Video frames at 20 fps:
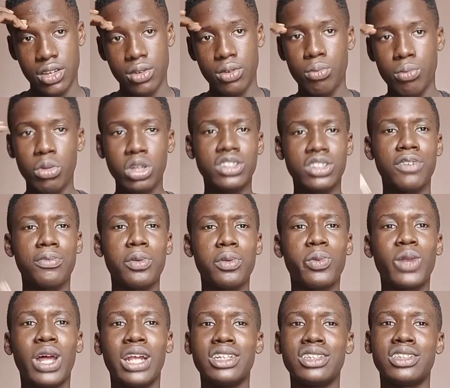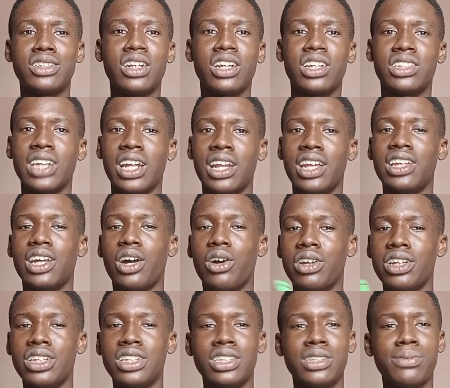most of the people that did Slave Challenge are
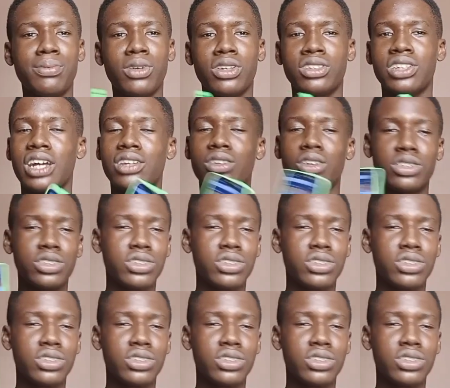already plus actors,